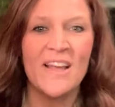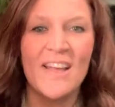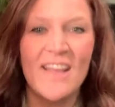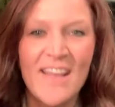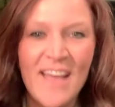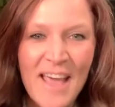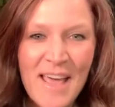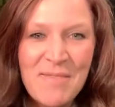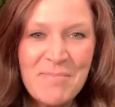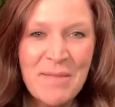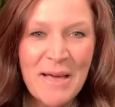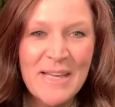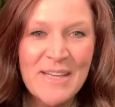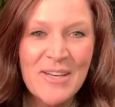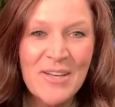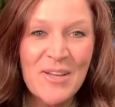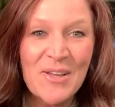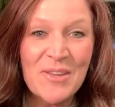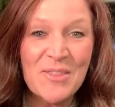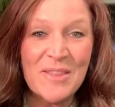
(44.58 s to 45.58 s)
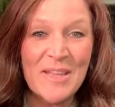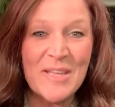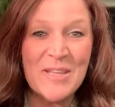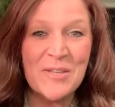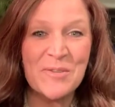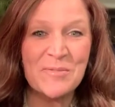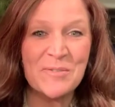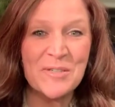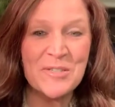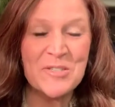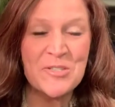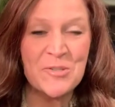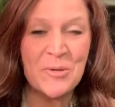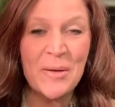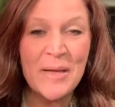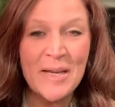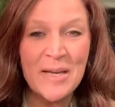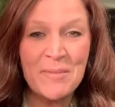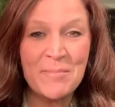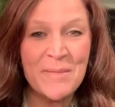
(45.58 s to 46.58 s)
Hey, Michael, thank you for
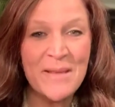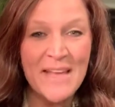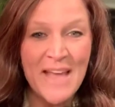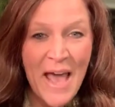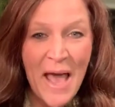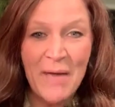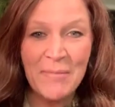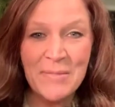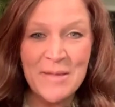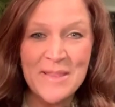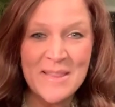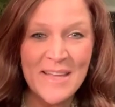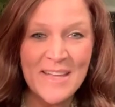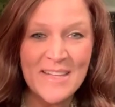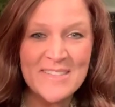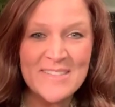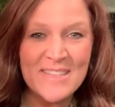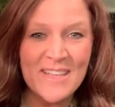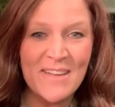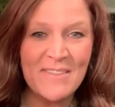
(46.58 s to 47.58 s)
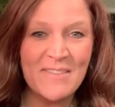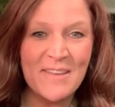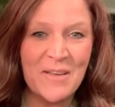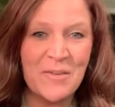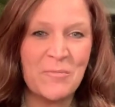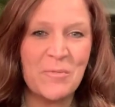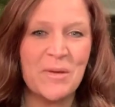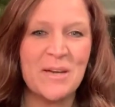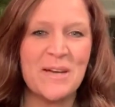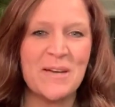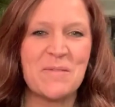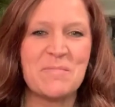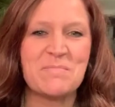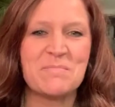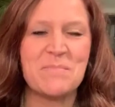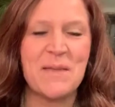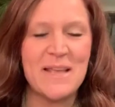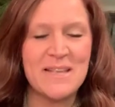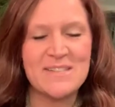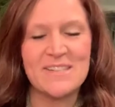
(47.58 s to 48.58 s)
joining me. Happy Thanksgiving. What an
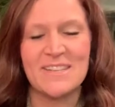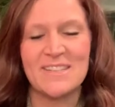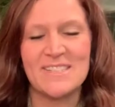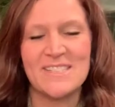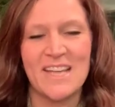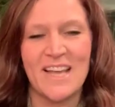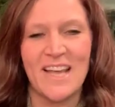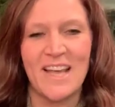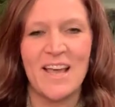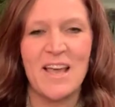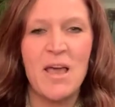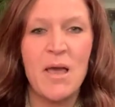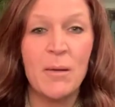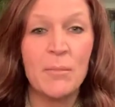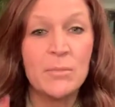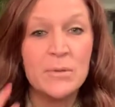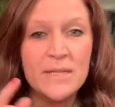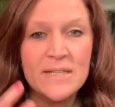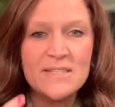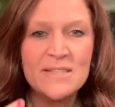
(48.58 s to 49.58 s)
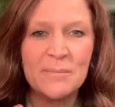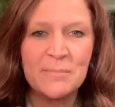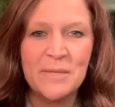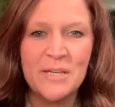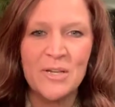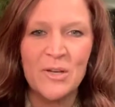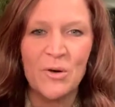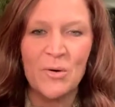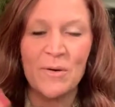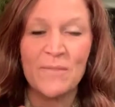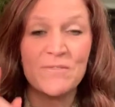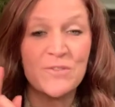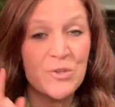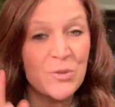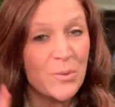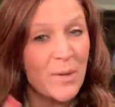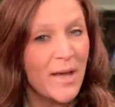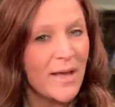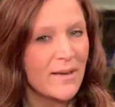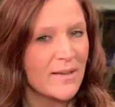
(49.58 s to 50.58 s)
amazing day. Please let me know if you
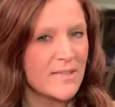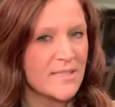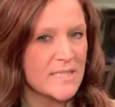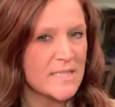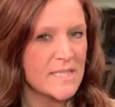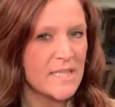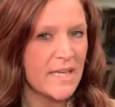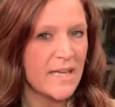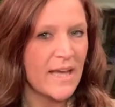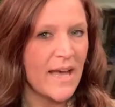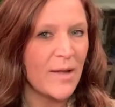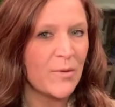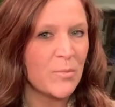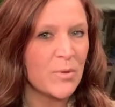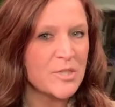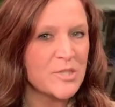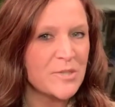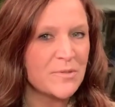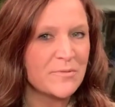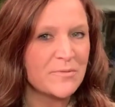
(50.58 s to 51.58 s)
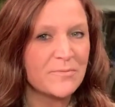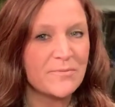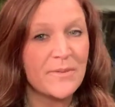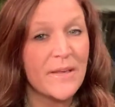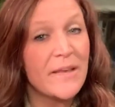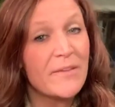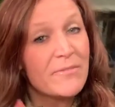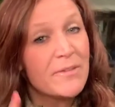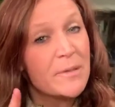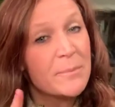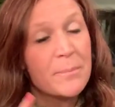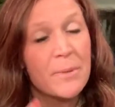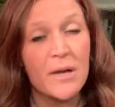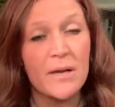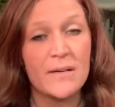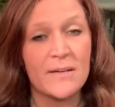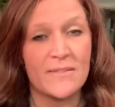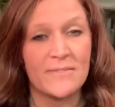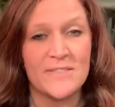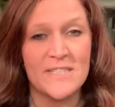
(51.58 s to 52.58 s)
had a good day and what your favorite
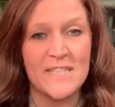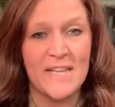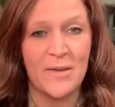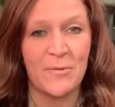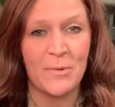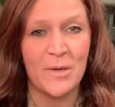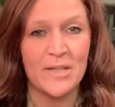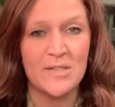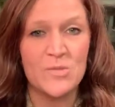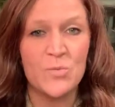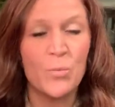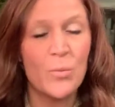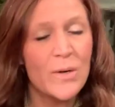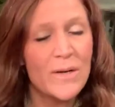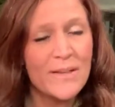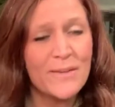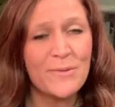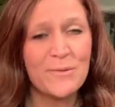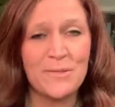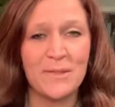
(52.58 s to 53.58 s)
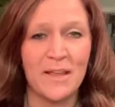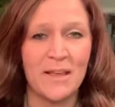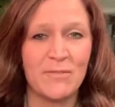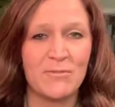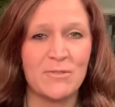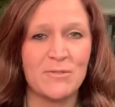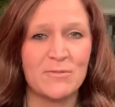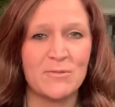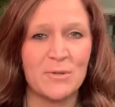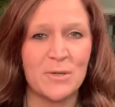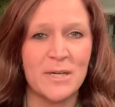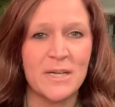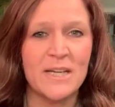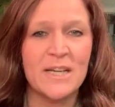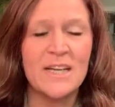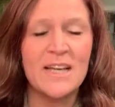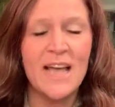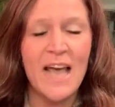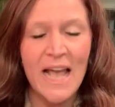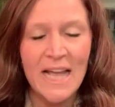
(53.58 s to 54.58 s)
part of the day was. What are you thankful for?
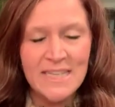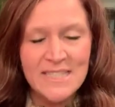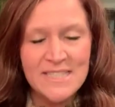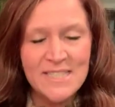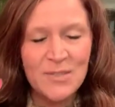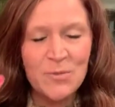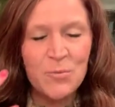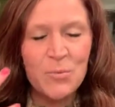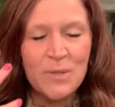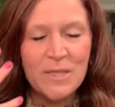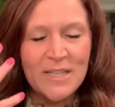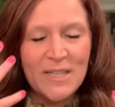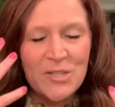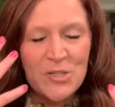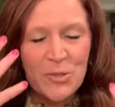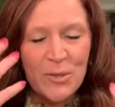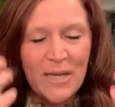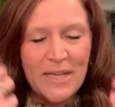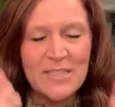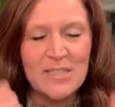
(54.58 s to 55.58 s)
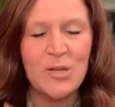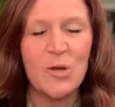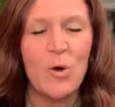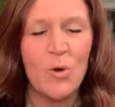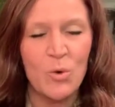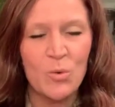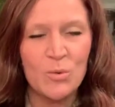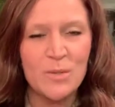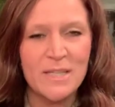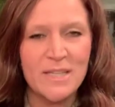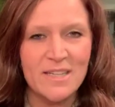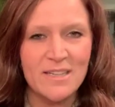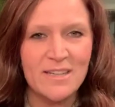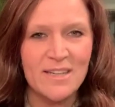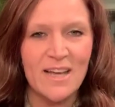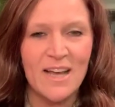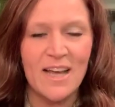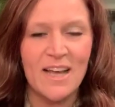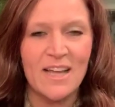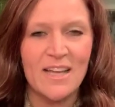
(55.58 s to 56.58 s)
I did really try to hone in
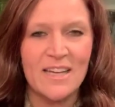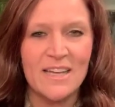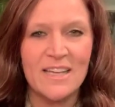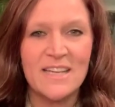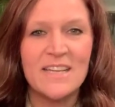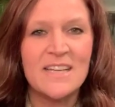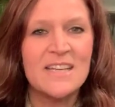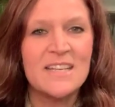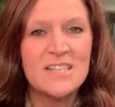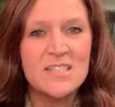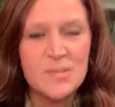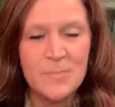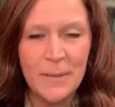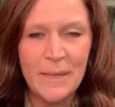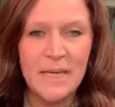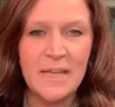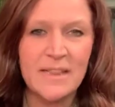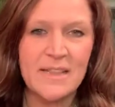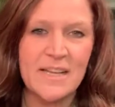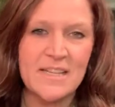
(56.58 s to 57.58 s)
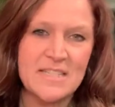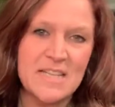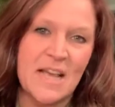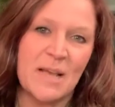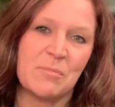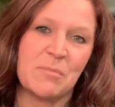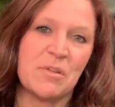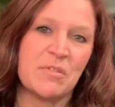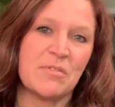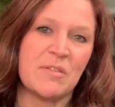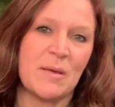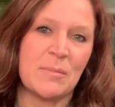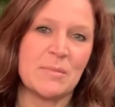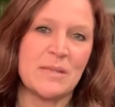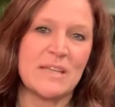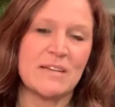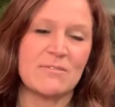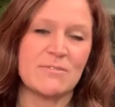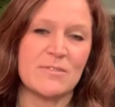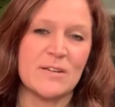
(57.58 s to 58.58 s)
on spending that time with family
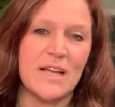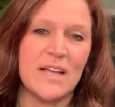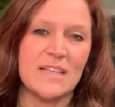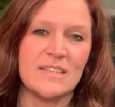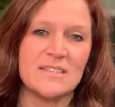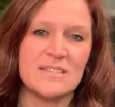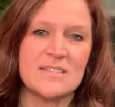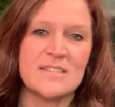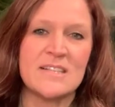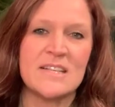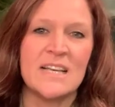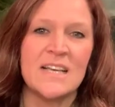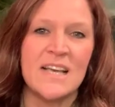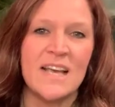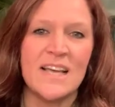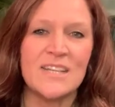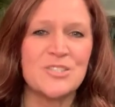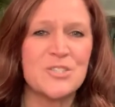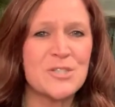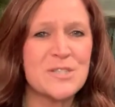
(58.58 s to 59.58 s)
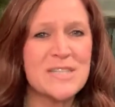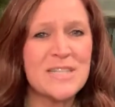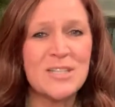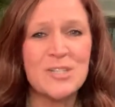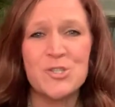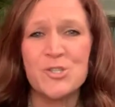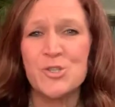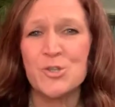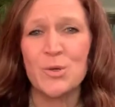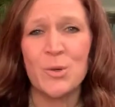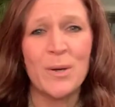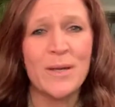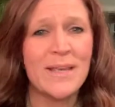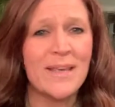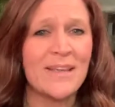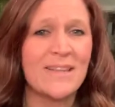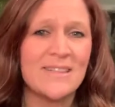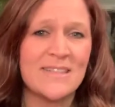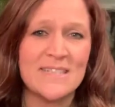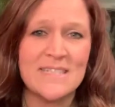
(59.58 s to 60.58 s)
and friends and just
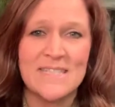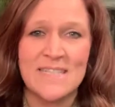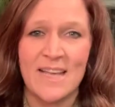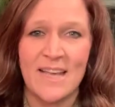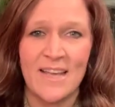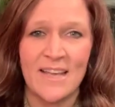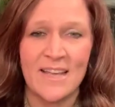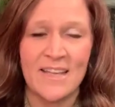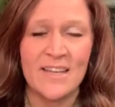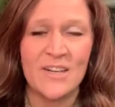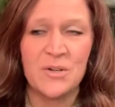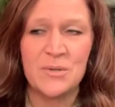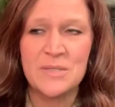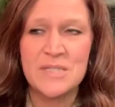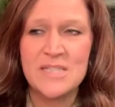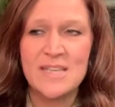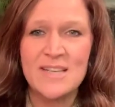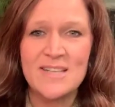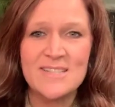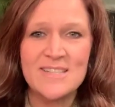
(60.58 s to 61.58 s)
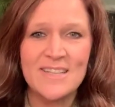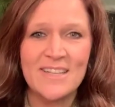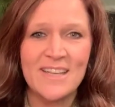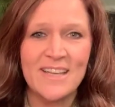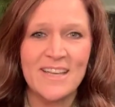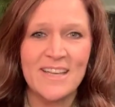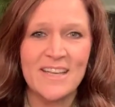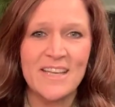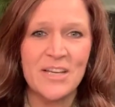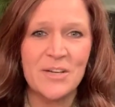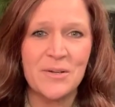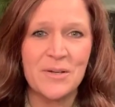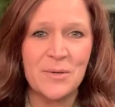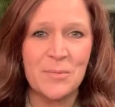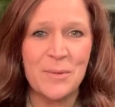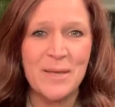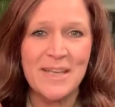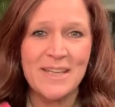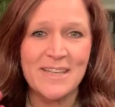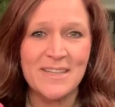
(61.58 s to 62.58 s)
enjoying the day. You know, it's easy to get carried
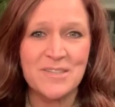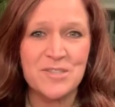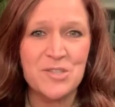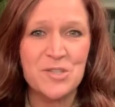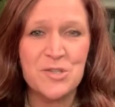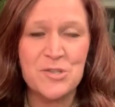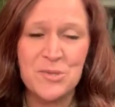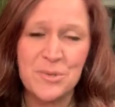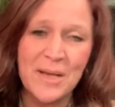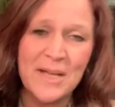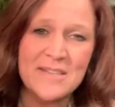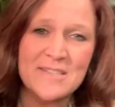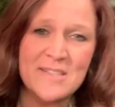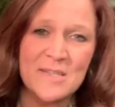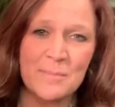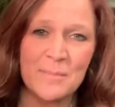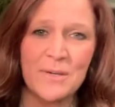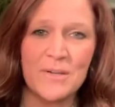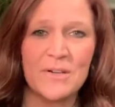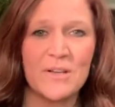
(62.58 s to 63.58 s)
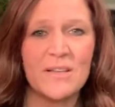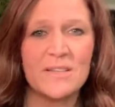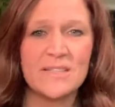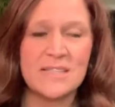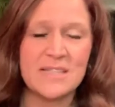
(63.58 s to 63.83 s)
away and get stressed about all the